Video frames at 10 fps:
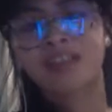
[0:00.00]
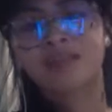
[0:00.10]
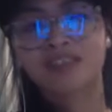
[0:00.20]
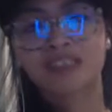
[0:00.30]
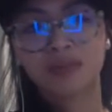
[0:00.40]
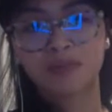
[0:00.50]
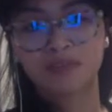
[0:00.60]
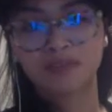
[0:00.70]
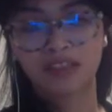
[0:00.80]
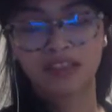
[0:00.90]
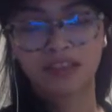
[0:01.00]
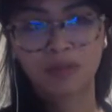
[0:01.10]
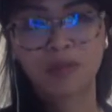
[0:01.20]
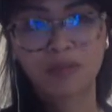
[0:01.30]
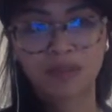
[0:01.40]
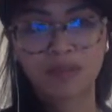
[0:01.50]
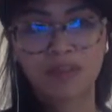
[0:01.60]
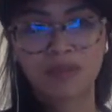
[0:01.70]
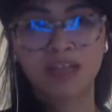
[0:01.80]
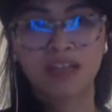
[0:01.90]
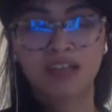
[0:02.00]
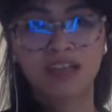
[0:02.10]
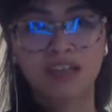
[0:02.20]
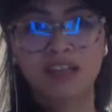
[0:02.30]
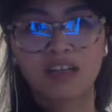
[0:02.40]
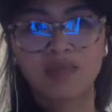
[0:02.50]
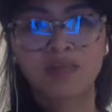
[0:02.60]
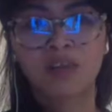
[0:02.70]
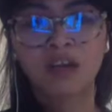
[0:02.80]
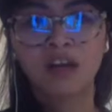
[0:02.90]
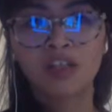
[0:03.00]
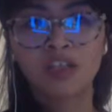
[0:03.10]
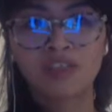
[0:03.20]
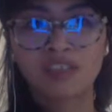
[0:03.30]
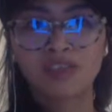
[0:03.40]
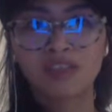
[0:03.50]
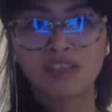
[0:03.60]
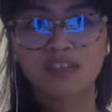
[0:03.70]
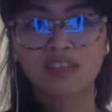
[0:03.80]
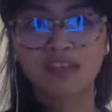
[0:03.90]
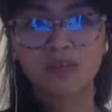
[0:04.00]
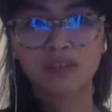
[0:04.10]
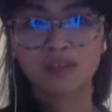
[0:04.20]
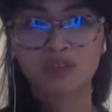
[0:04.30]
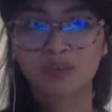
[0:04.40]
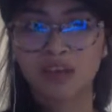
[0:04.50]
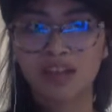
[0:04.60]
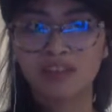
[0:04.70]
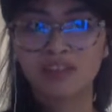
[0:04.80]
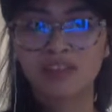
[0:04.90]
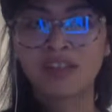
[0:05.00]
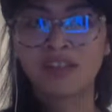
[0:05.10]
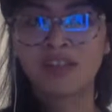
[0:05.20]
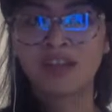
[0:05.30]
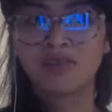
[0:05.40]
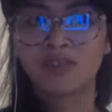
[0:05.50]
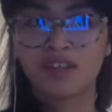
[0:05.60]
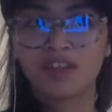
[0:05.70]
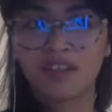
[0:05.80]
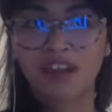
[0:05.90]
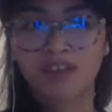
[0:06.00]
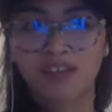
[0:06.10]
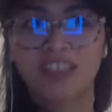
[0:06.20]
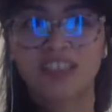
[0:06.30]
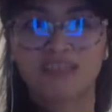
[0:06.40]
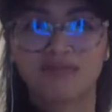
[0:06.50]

For example, like people come to me and String is really good at personal brand and video and fried chicken.